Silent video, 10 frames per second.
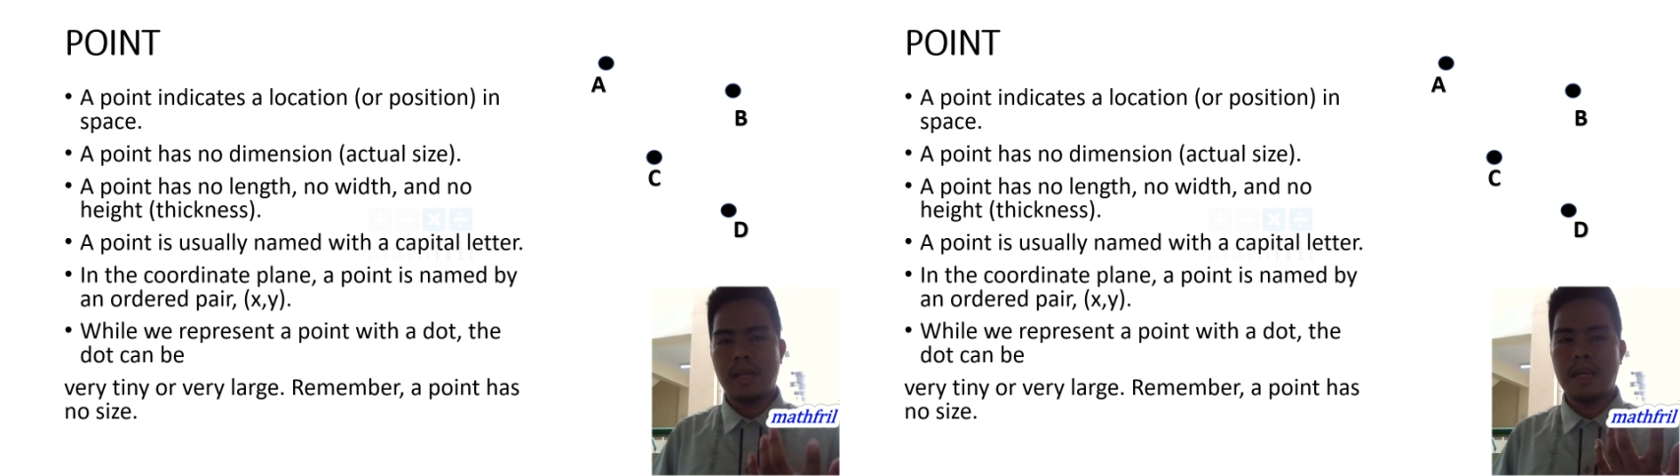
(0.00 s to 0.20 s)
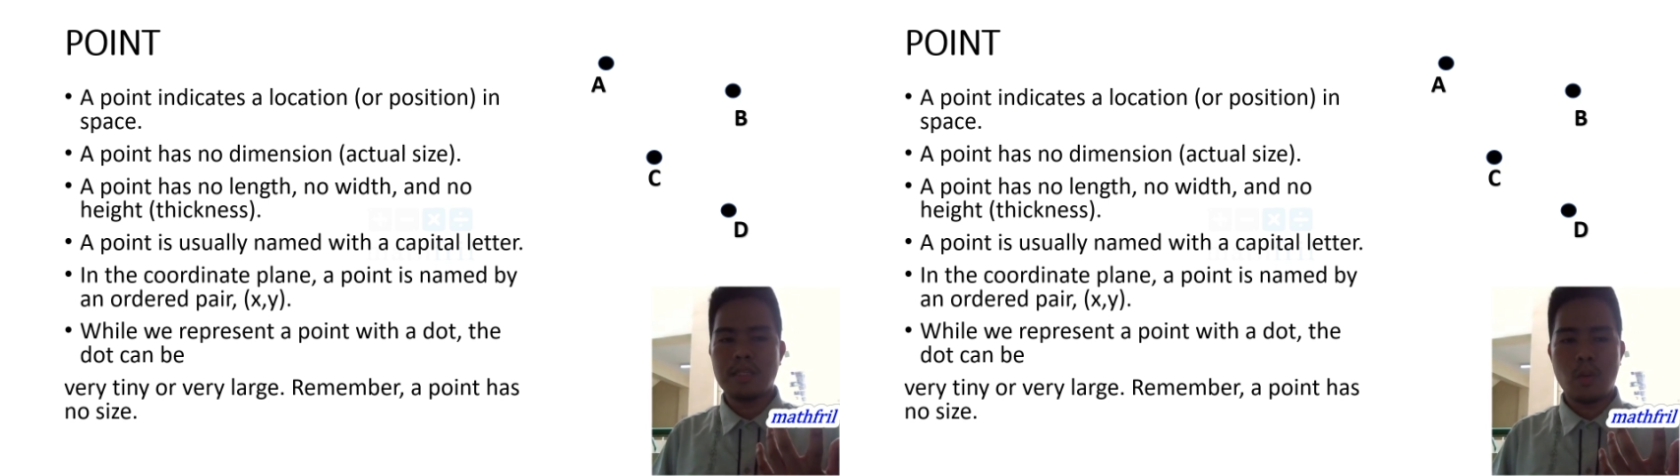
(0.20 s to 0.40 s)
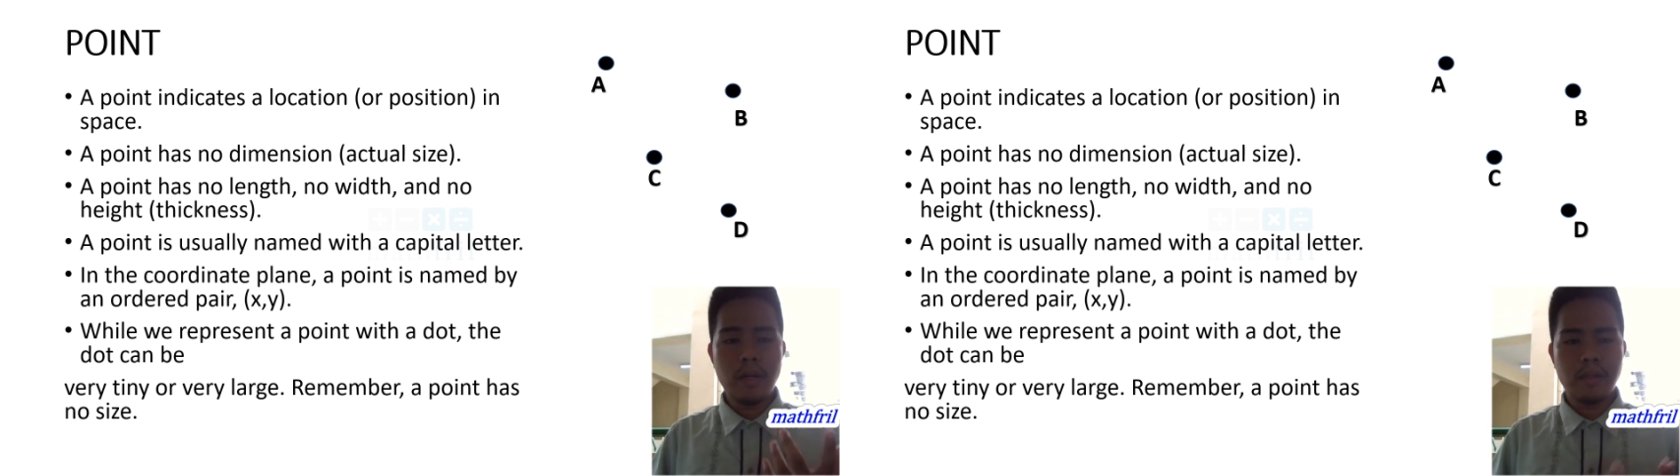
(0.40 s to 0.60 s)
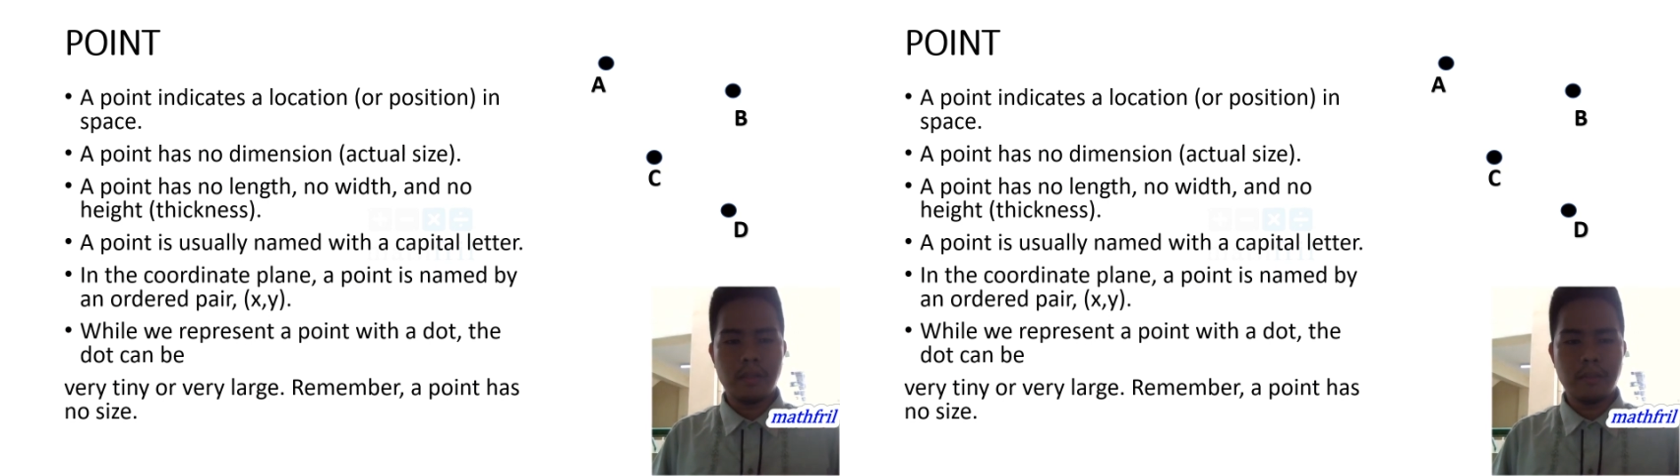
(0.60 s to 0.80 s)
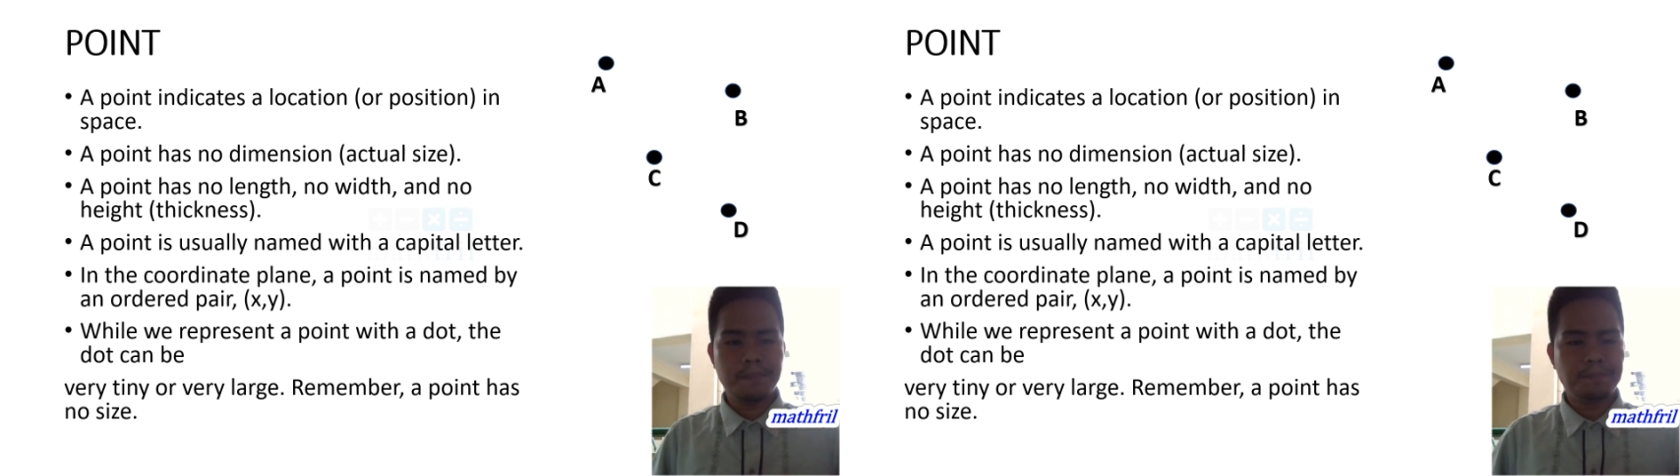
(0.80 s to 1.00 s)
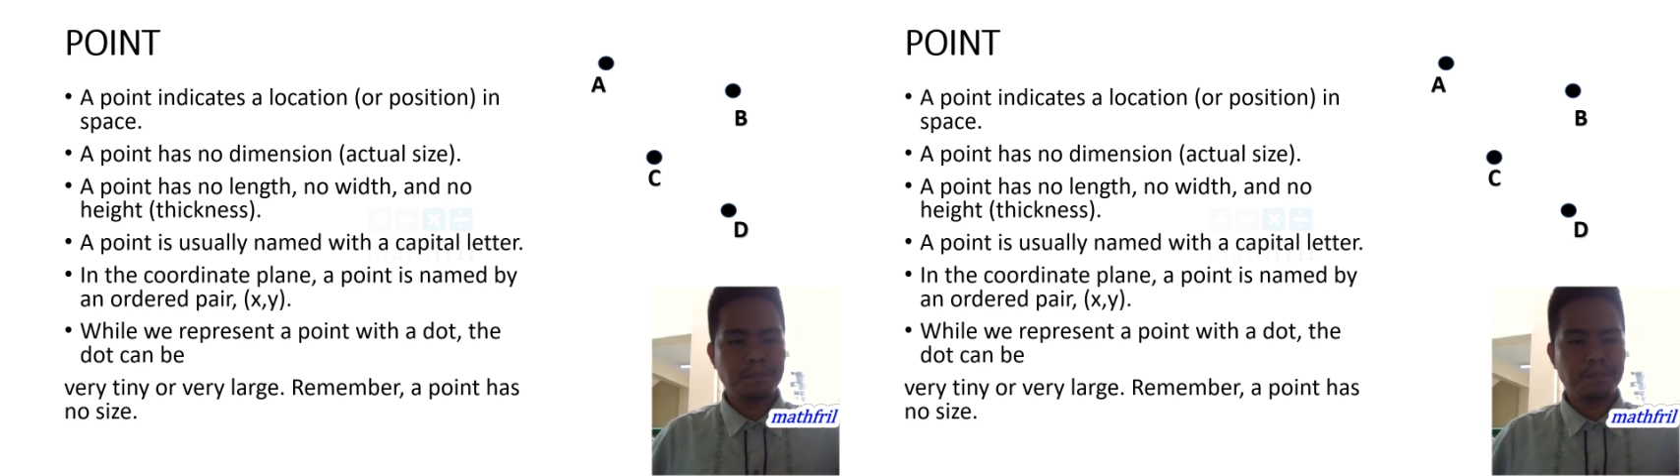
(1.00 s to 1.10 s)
last quarter,